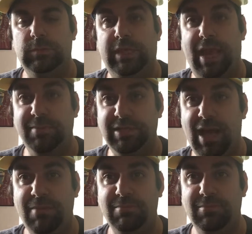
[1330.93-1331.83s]

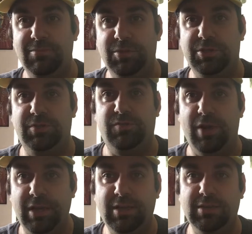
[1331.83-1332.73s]
GameStop, which is
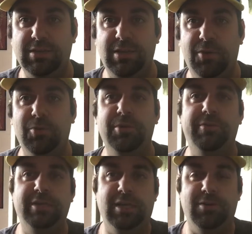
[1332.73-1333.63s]
funny because it's the only
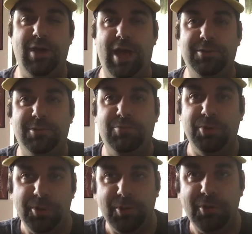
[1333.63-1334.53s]
retailer I actually
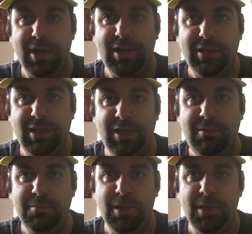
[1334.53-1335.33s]
pre-ordered anything in.